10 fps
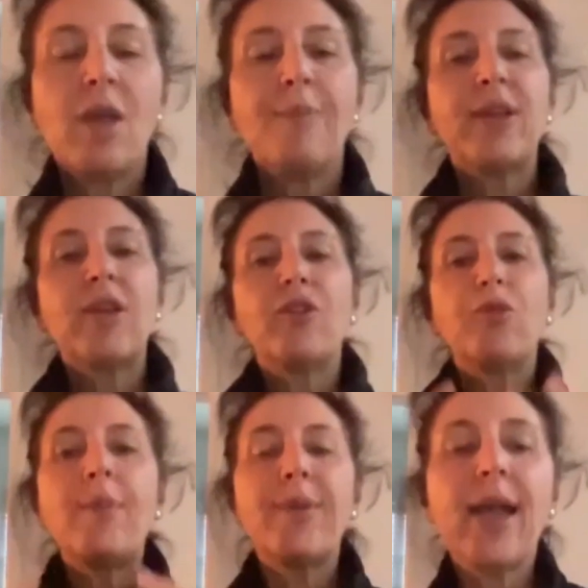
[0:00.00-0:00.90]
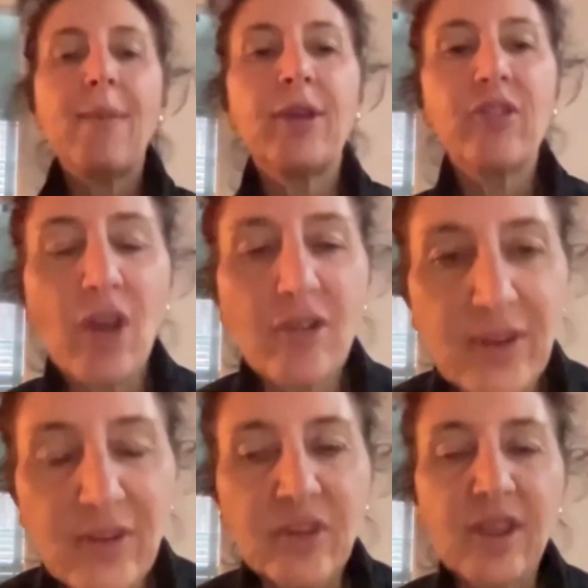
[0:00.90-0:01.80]
because we're becoming so
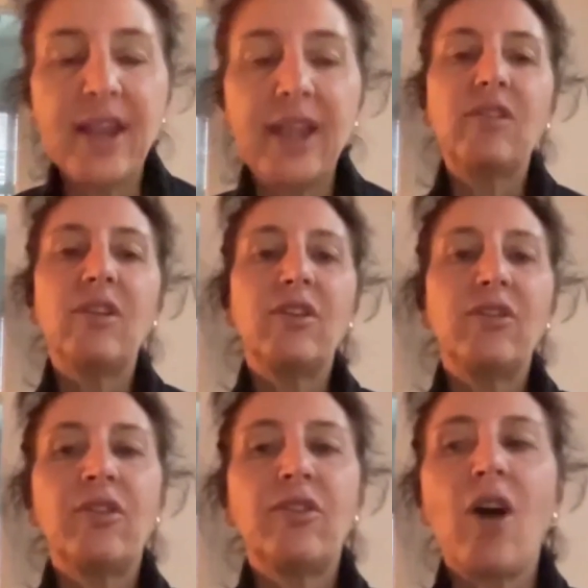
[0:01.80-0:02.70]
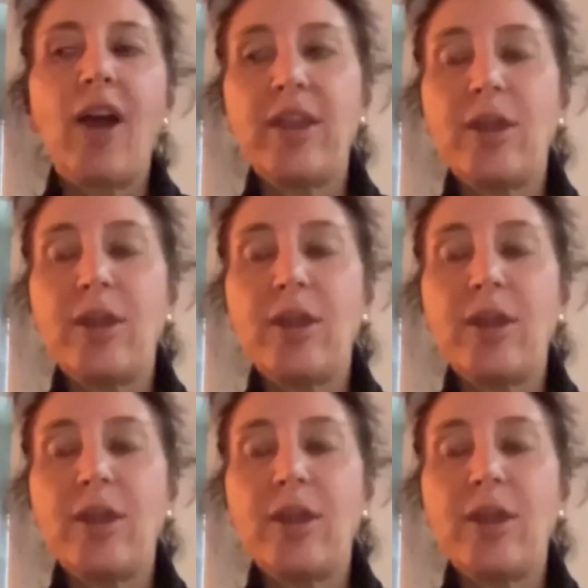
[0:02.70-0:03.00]
disconnected as society.